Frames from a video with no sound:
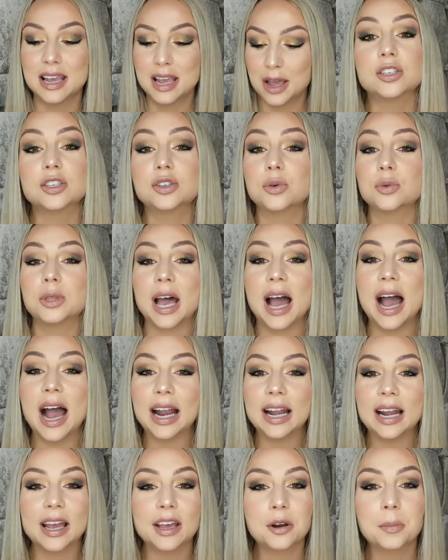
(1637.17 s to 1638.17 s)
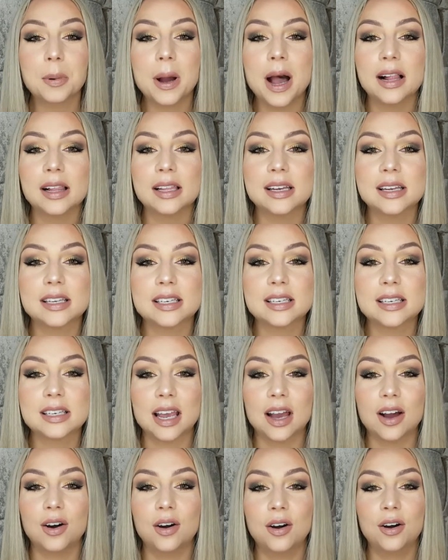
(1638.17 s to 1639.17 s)
So the highlighter palette,
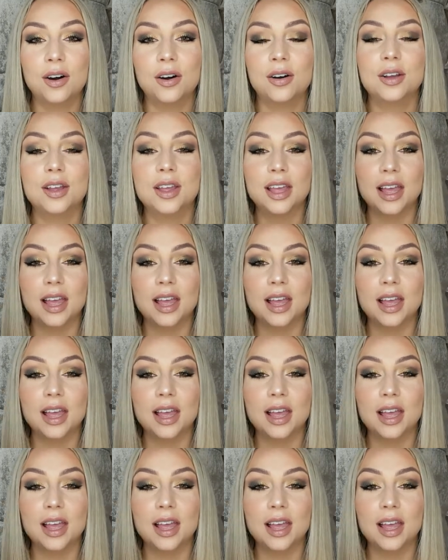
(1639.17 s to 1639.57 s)
oh,